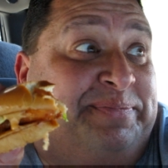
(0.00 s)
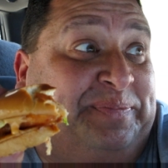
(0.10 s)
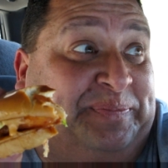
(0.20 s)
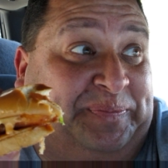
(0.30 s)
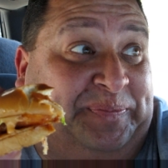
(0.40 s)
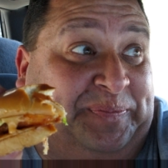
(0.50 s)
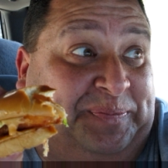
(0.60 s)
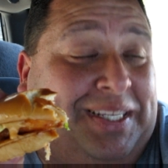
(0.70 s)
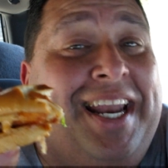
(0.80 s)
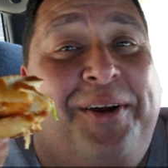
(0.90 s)
Hmm.
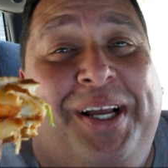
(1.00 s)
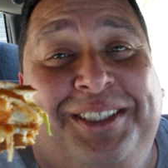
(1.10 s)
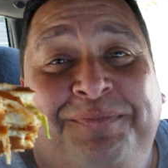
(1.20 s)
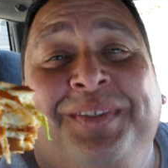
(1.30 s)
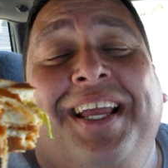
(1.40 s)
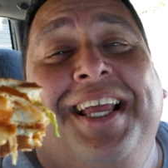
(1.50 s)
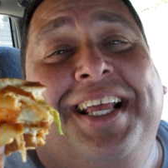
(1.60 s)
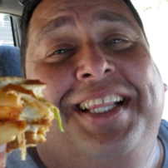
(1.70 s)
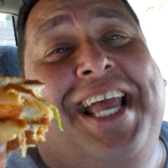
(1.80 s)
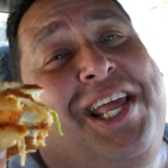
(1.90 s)
Anyways,
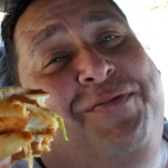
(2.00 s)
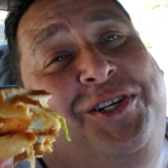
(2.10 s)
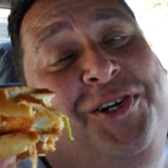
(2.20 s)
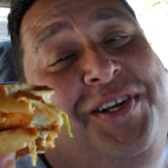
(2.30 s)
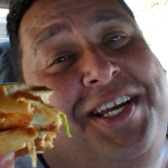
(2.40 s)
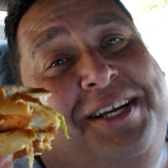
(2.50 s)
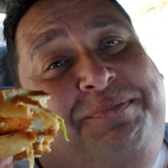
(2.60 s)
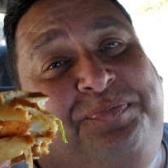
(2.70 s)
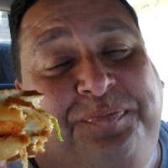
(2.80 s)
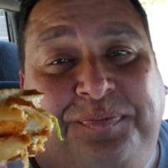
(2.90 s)
thank you for tuning
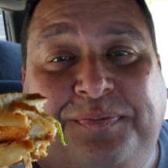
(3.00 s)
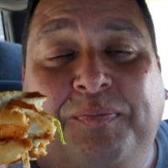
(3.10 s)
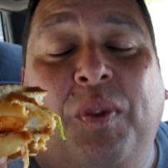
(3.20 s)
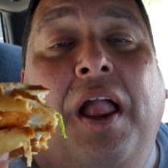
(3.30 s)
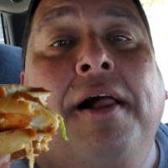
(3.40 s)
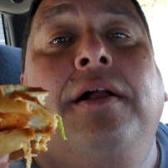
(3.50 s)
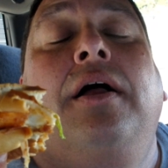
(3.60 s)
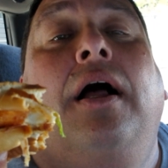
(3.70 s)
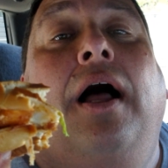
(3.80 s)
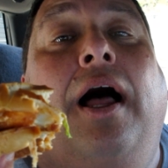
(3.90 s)
in.
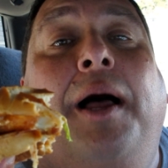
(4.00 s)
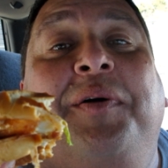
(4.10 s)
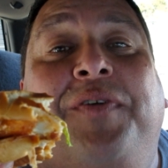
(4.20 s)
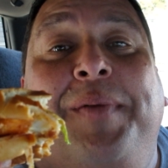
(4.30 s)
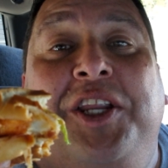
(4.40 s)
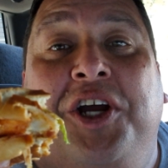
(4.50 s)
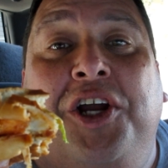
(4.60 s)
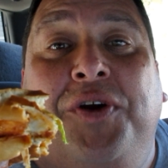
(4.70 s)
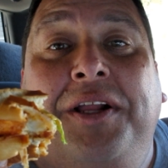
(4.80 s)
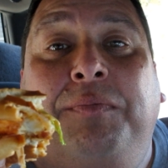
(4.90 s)
Um, if I made you
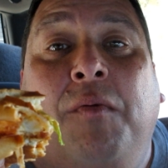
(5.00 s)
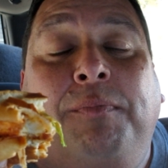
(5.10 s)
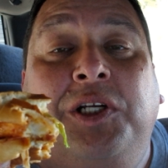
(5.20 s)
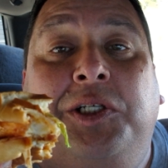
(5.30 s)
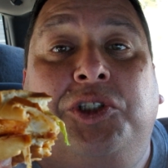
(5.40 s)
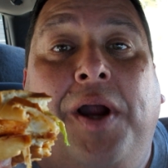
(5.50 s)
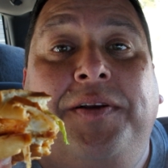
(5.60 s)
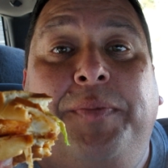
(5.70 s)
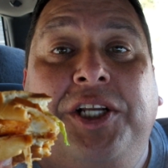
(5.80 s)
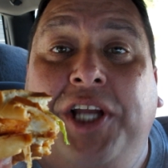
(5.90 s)
hungry, please
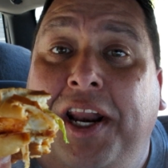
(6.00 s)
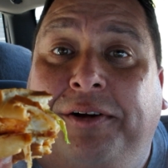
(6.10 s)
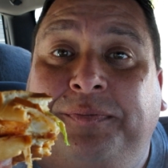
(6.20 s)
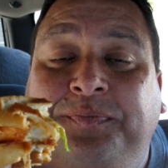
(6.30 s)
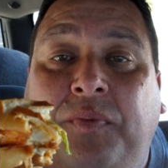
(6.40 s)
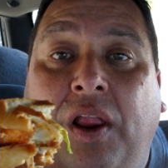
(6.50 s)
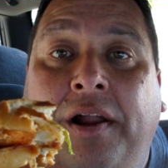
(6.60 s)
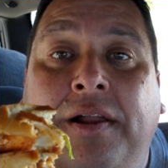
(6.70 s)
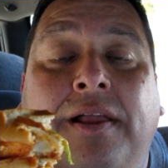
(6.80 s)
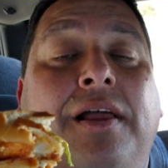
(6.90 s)
subscribe to my channel.
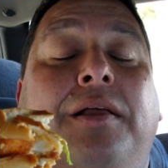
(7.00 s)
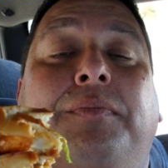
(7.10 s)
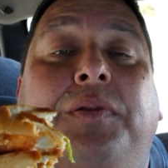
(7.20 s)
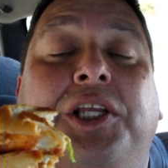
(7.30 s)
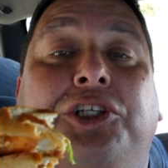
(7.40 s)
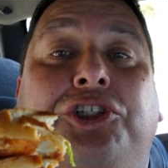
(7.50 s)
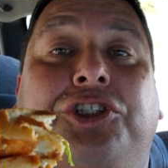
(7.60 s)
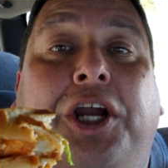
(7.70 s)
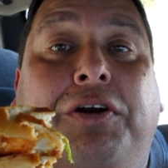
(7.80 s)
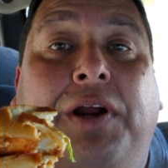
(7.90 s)
Please
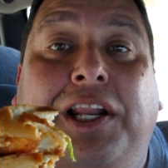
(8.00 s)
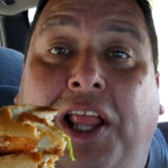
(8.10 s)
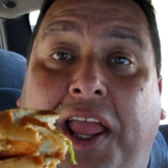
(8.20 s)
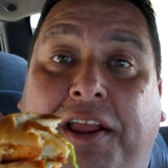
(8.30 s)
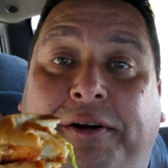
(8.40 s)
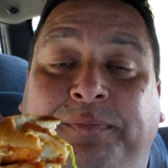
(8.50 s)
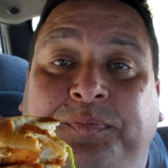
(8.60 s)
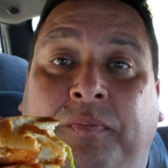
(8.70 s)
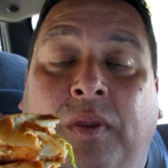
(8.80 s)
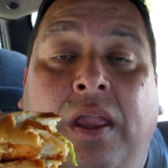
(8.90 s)
share and like.
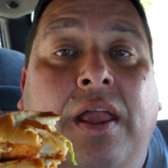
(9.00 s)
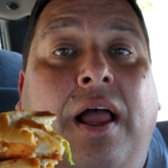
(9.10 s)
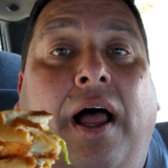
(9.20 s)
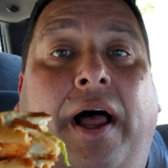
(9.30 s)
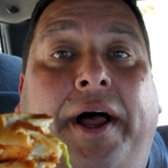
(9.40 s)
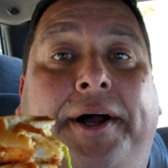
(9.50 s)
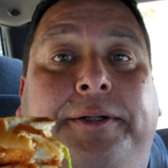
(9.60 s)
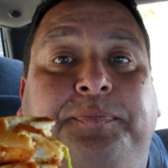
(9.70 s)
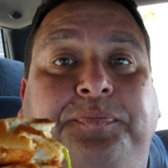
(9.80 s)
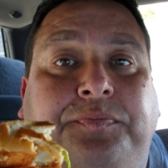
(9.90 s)

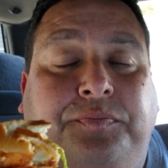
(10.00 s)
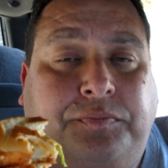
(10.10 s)
Um,